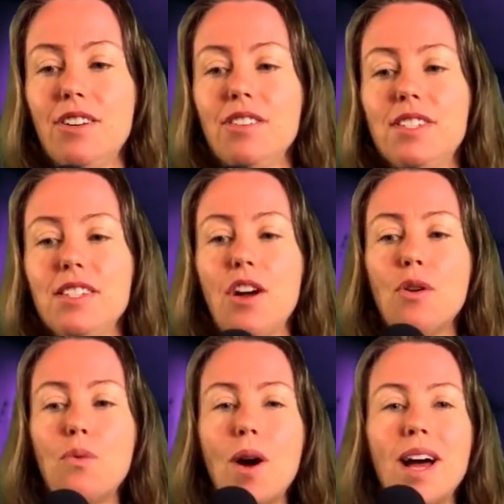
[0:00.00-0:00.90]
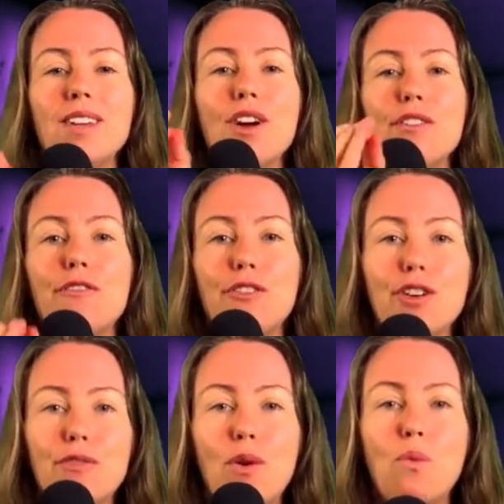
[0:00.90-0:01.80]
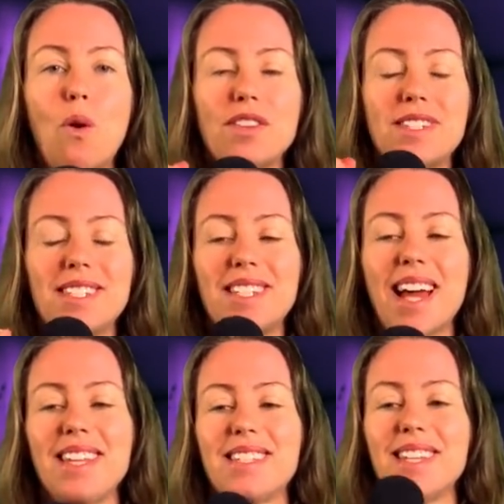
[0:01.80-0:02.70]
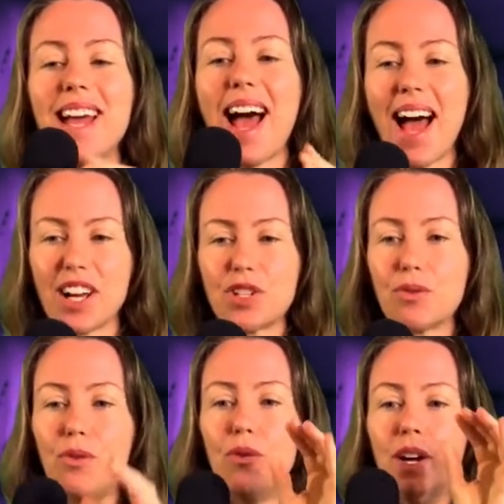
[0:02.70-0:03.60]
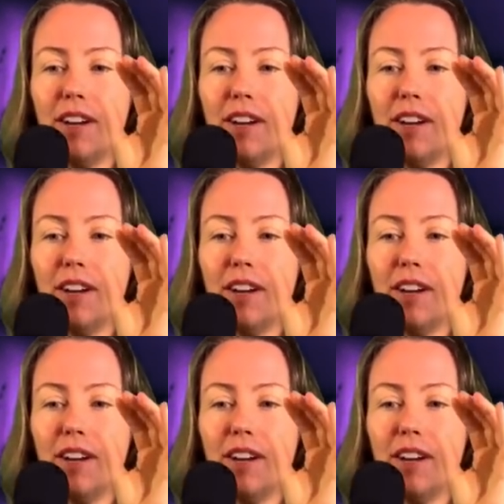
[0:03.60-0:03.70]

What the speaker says: Because no frugivore wants to taste the actual